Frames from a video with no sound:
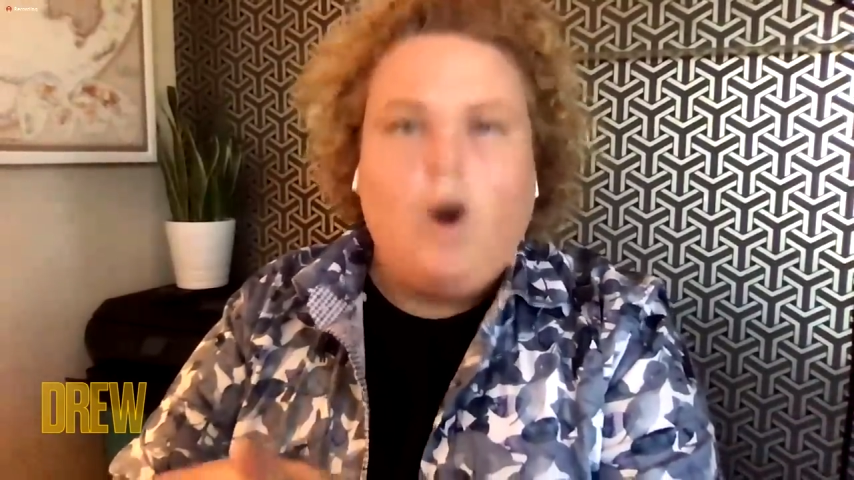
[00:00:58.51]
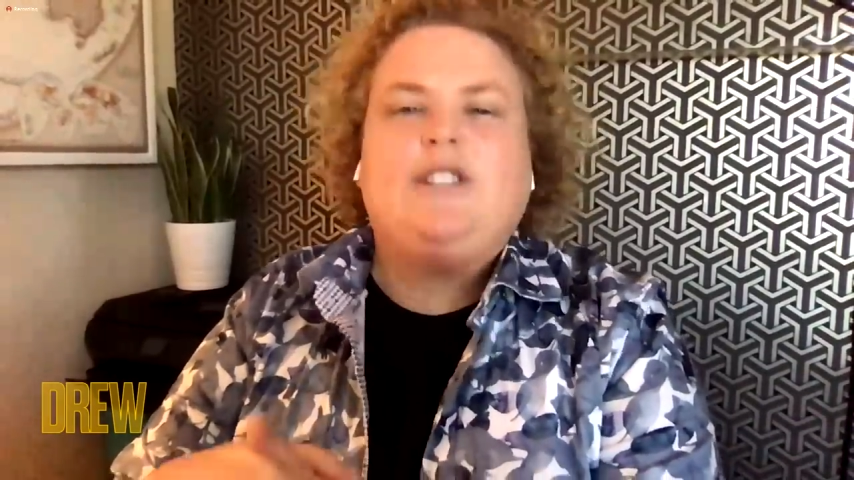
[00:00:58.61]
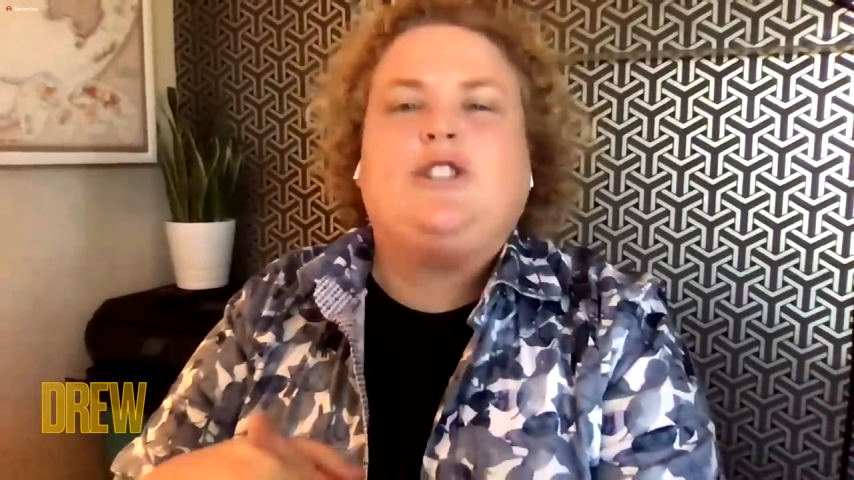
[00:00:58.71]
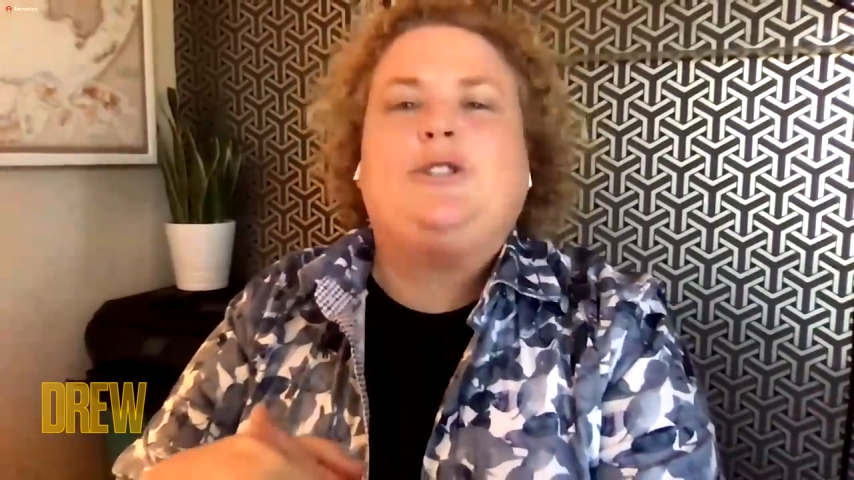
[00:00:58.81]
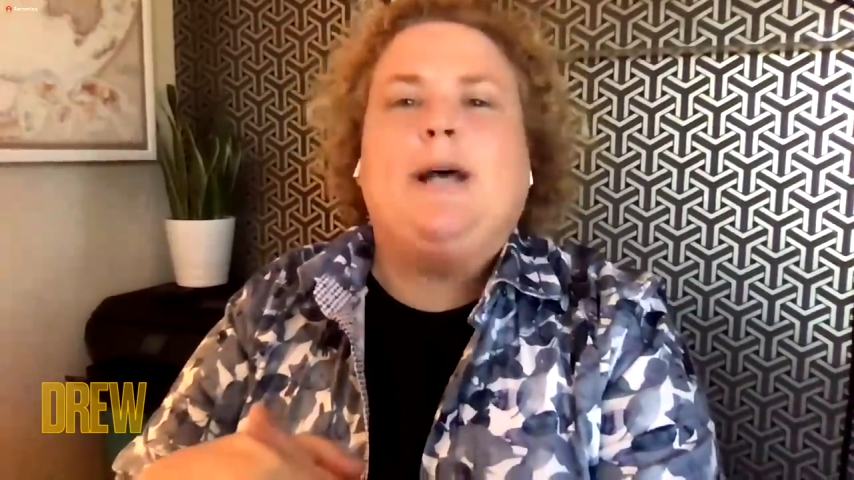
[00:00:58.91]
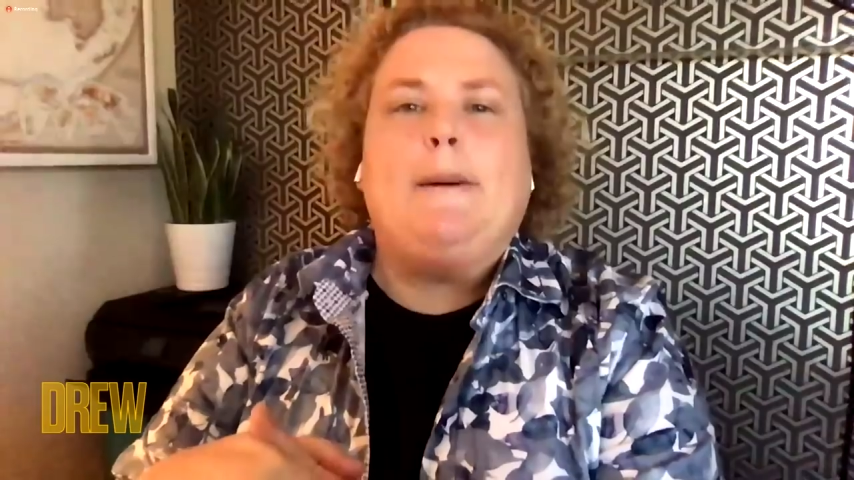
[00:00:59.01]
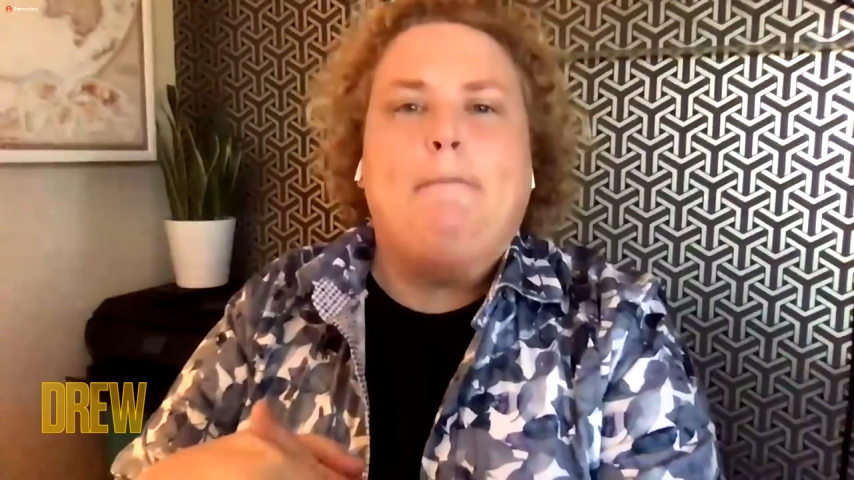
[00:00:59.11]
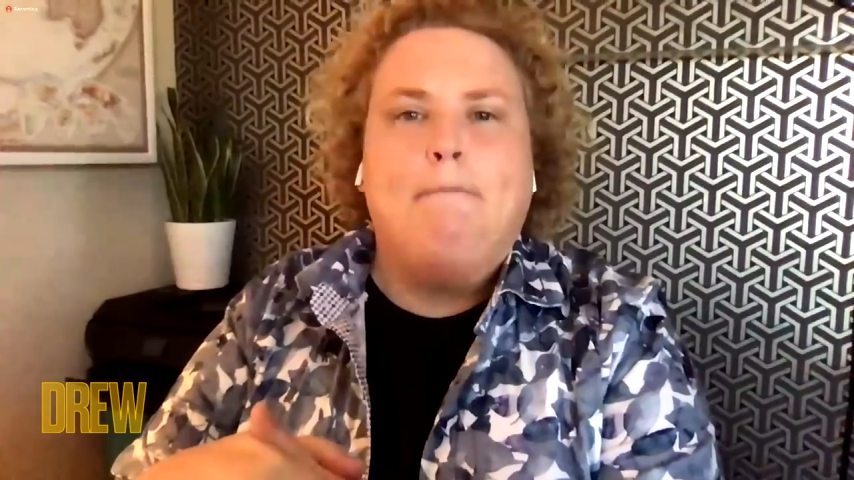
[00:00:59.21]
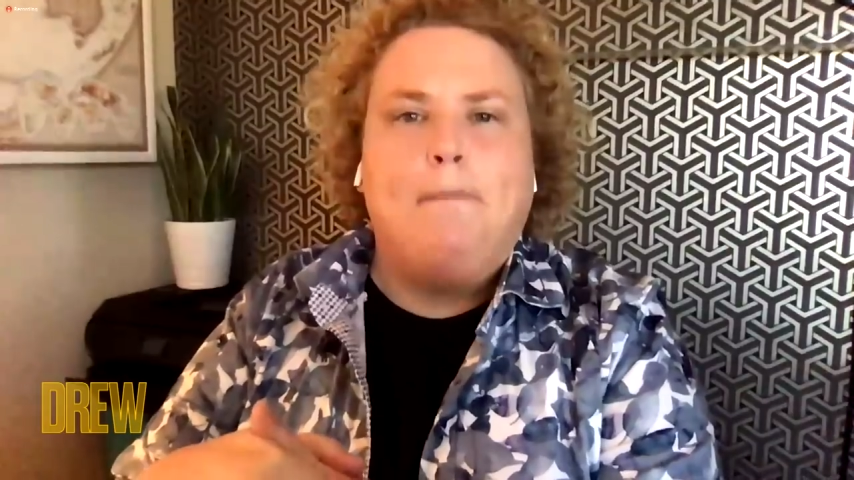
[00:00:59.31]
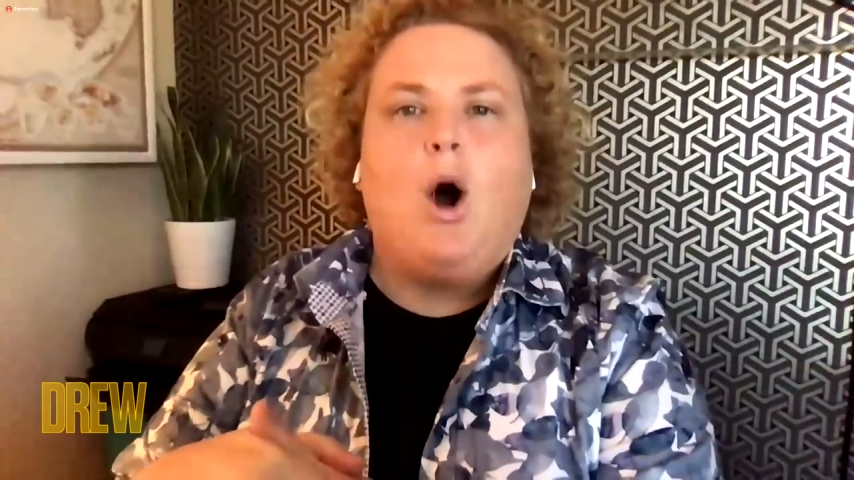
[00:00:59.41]
"What's
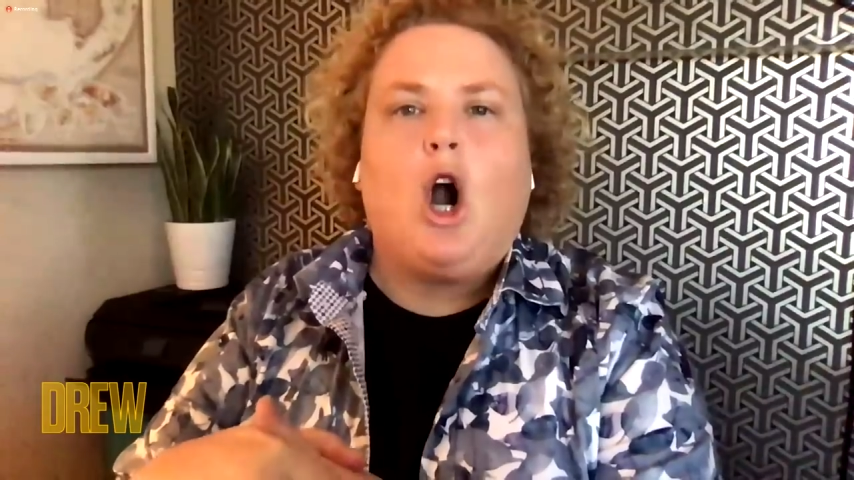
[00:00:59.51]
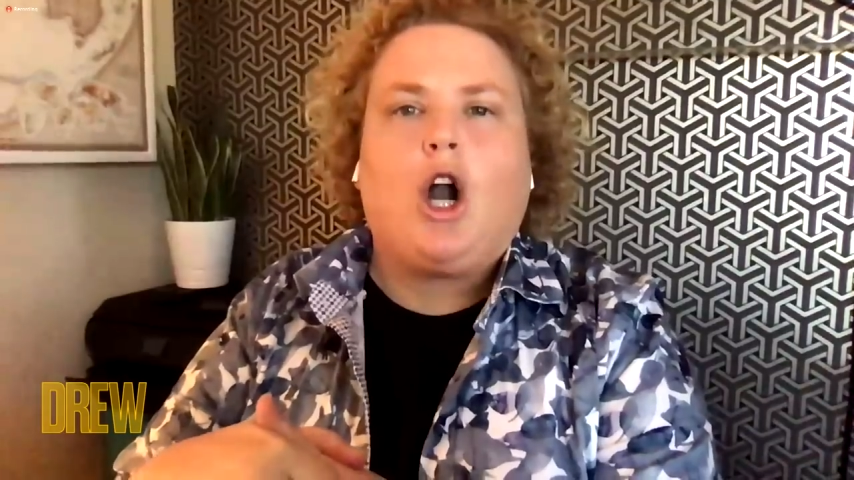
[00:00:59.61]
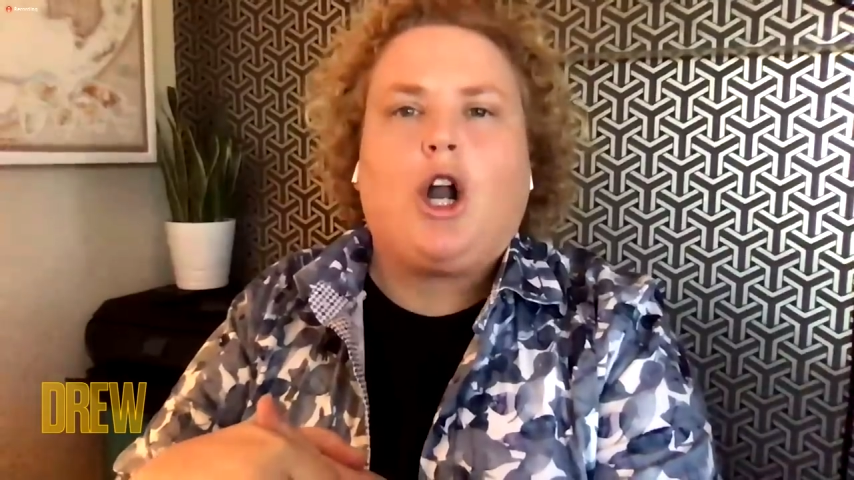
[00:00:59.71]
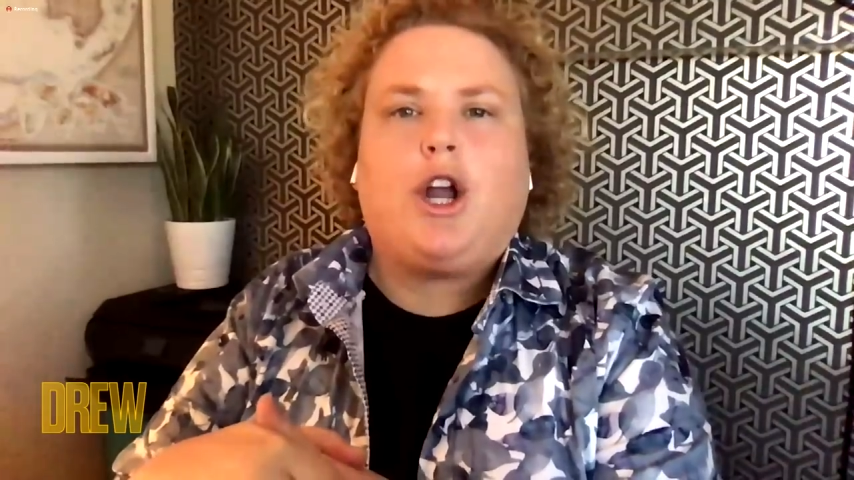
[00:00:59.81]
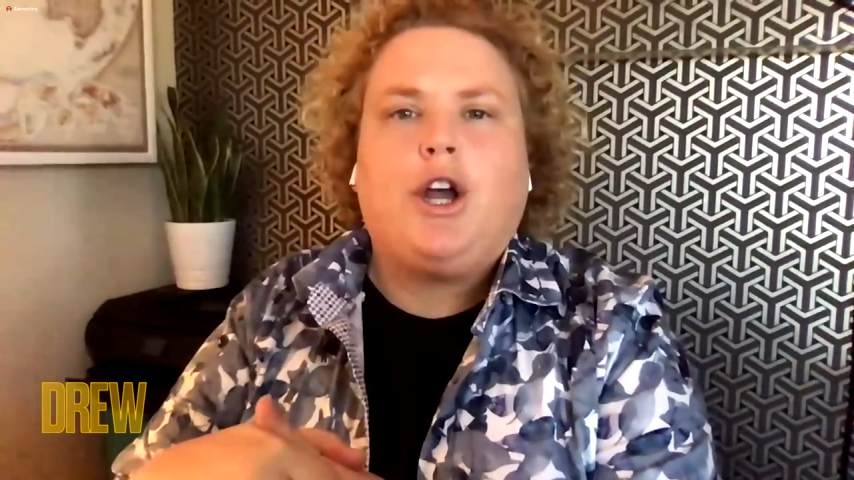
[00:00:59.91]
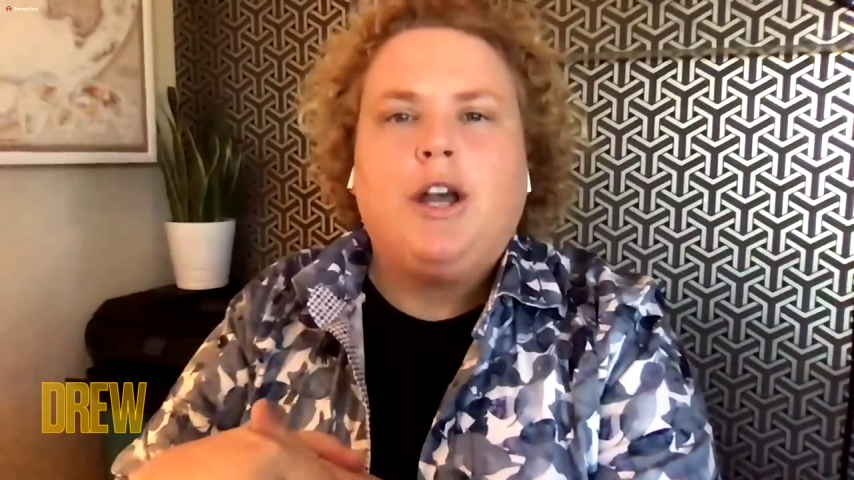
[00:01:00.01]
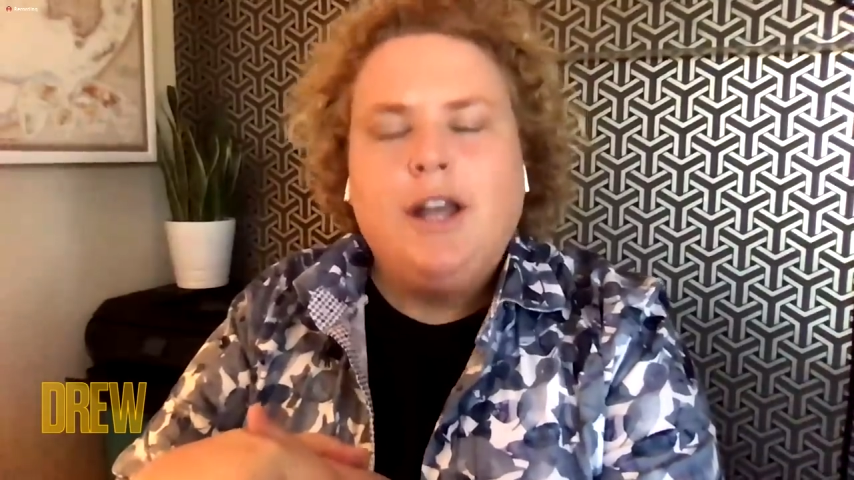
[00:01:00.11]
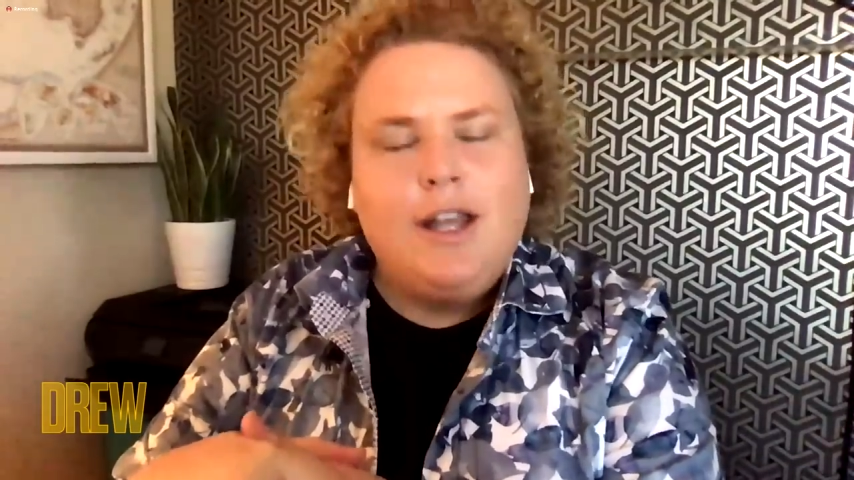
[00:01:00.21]
up, Mark?"